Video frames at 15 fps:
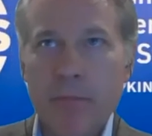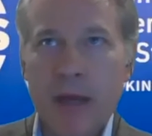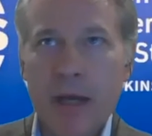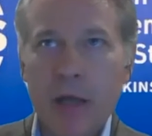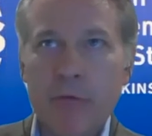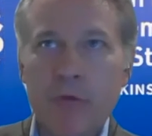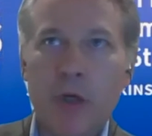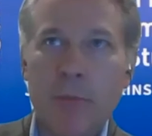
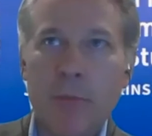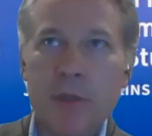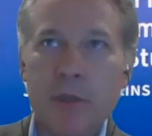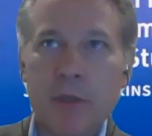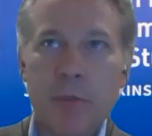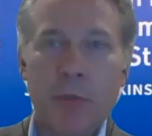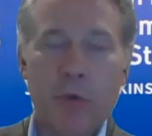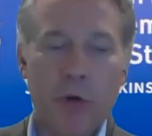many of
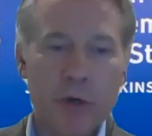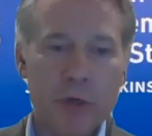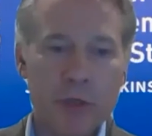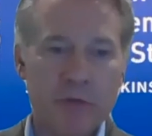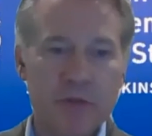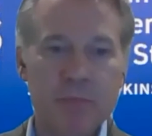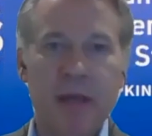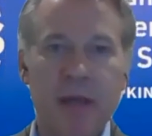Trump's
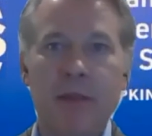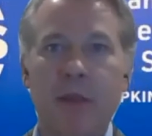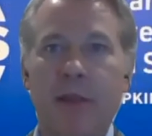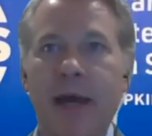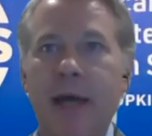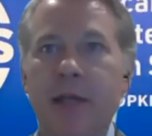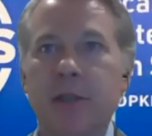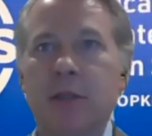supporters have spent the
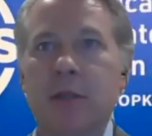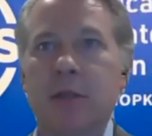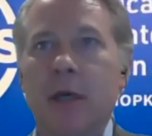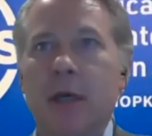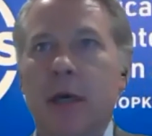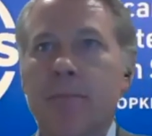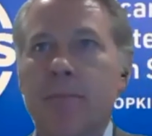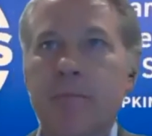last
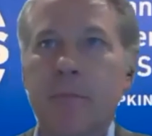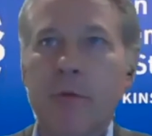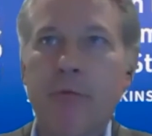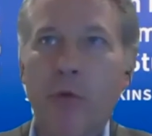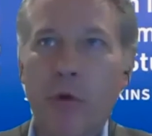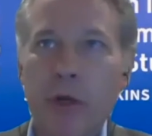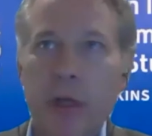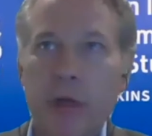
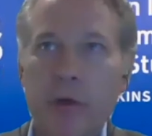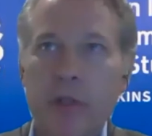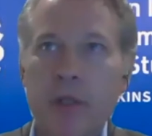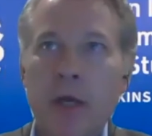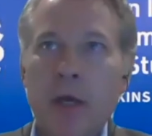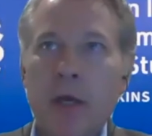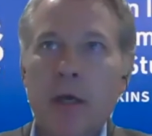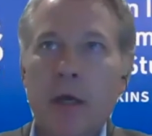4
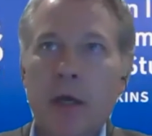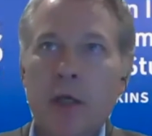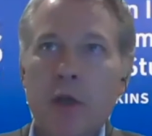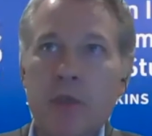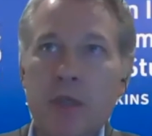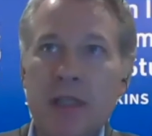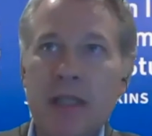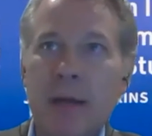years
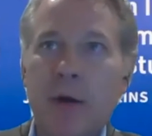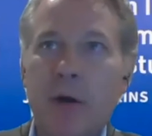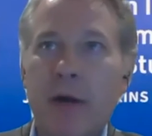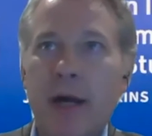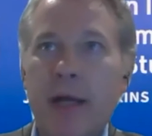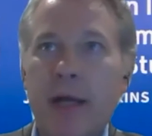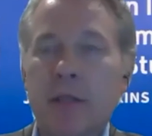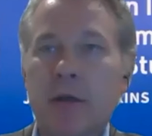accusing
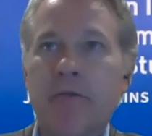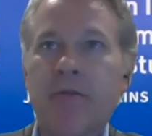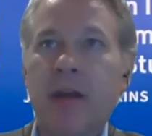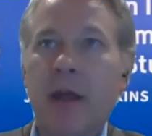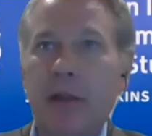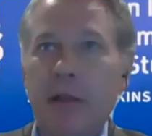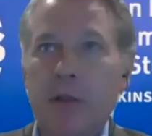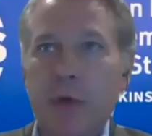Democrats of
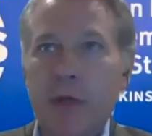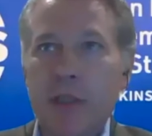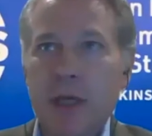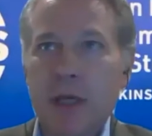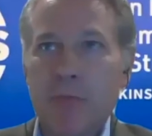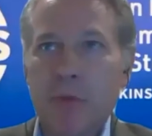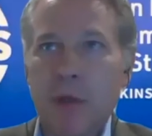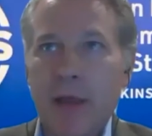failing to
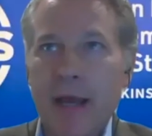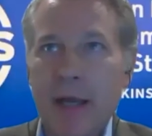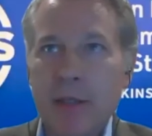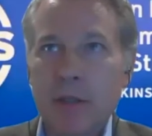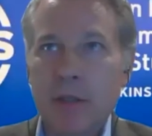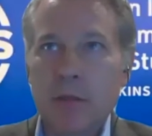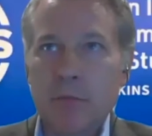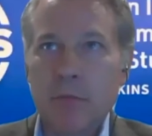accept the
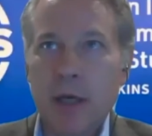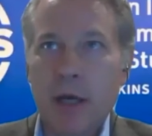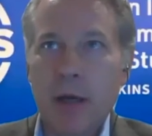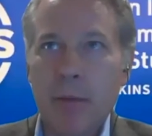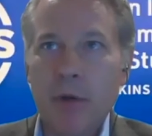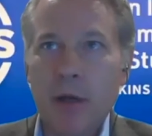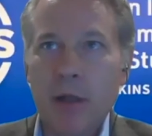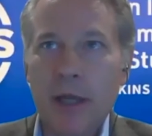last
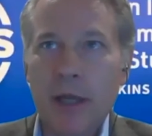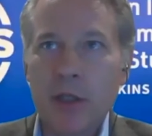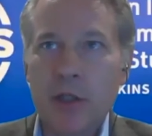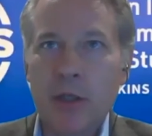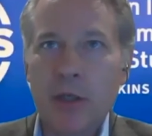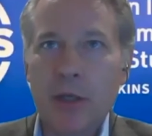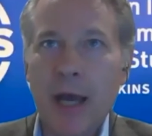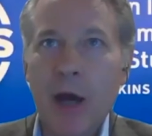
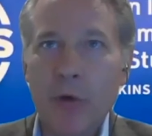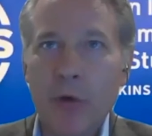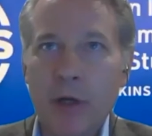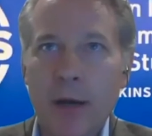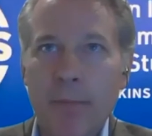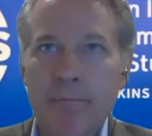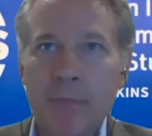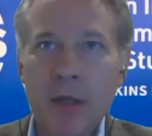election
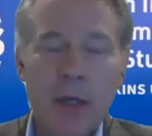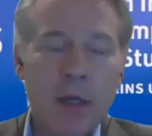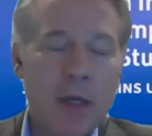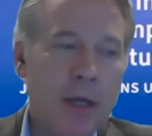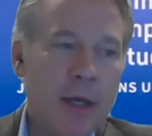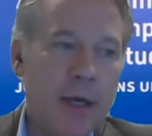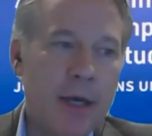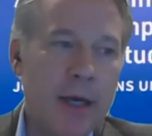outcome,
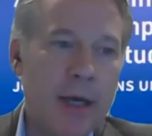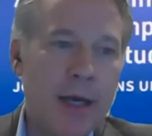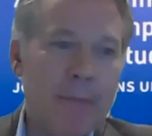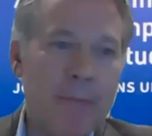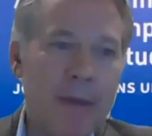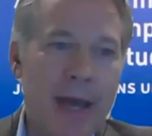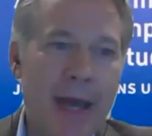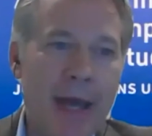
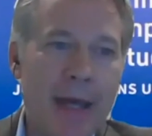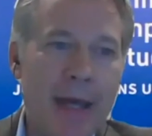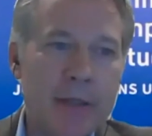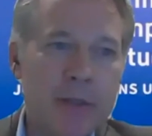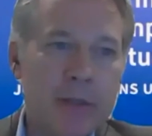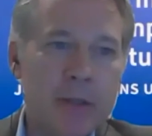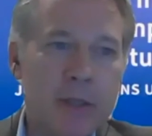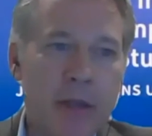
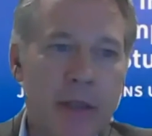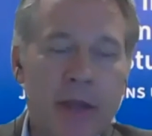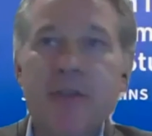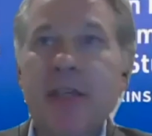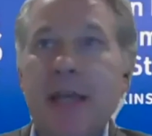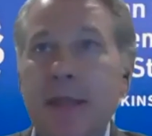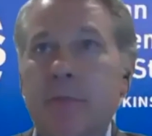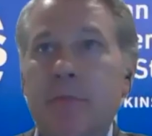and
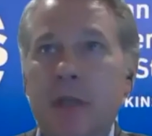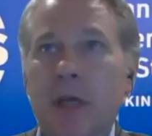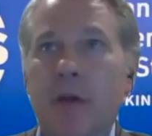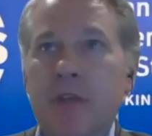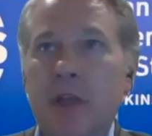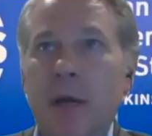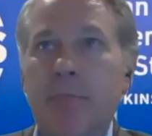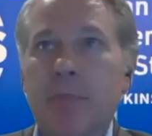they've set
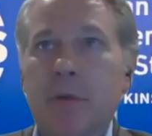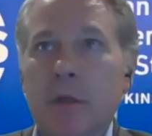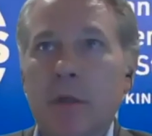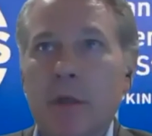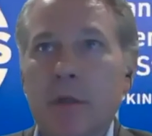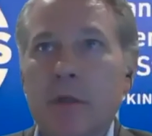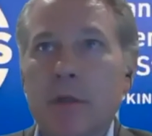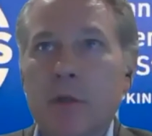themselves up
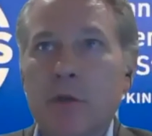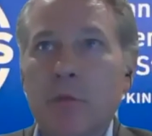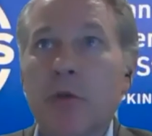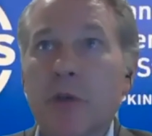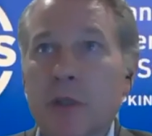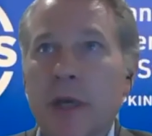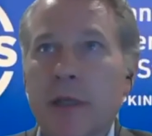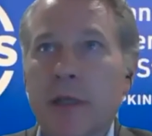to do
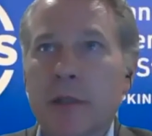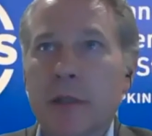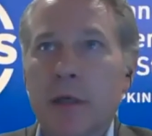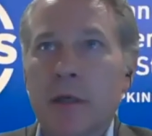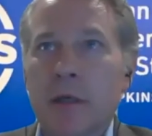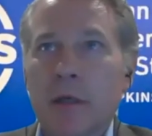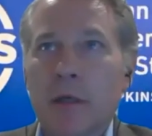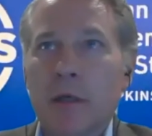
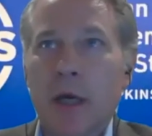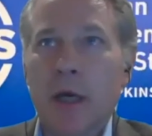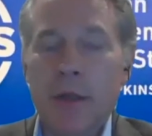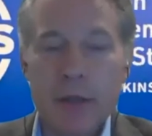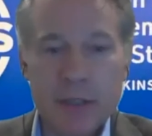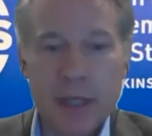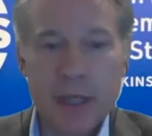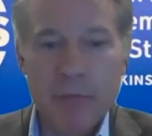precisely
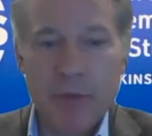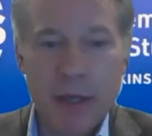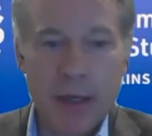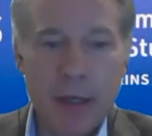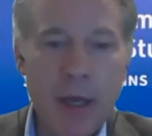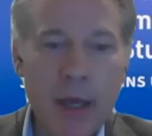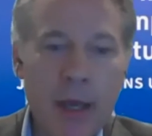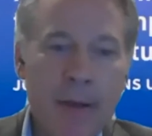the same
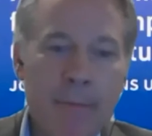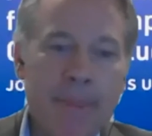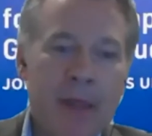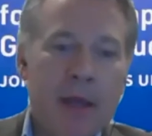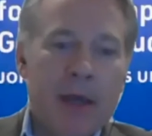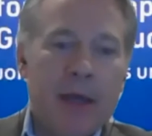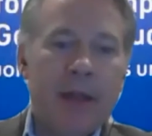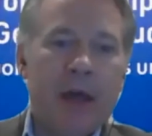thing.
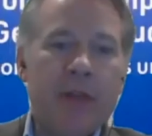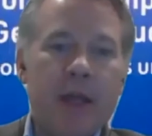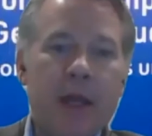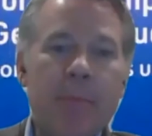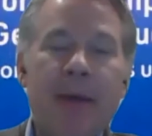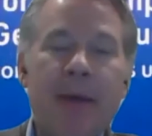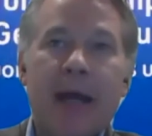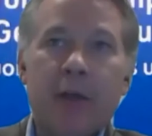And now
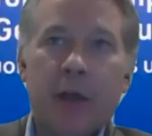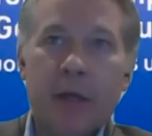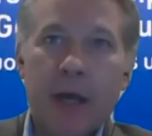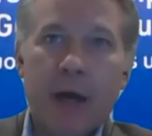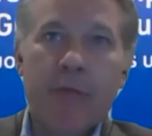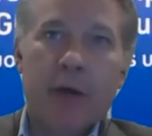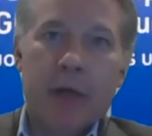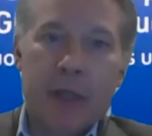the impact on
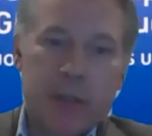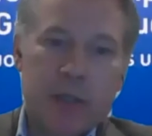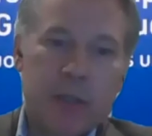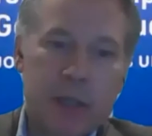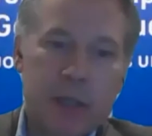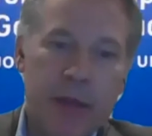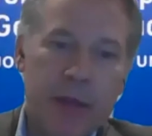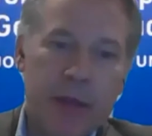governance,